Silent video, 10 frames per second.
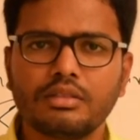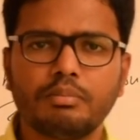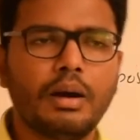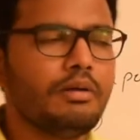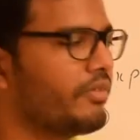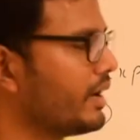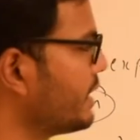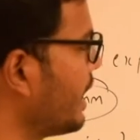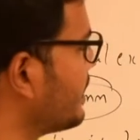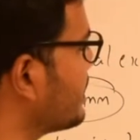the pulp
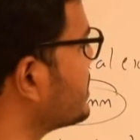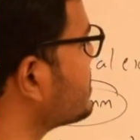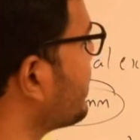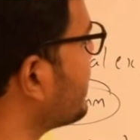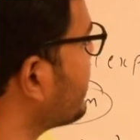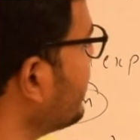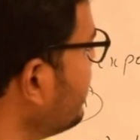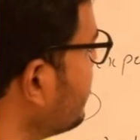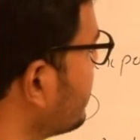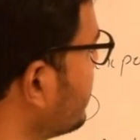vitality is
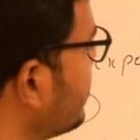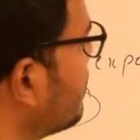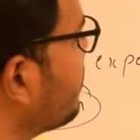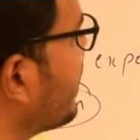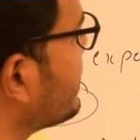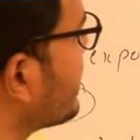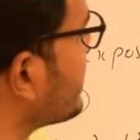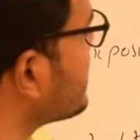maintained, when there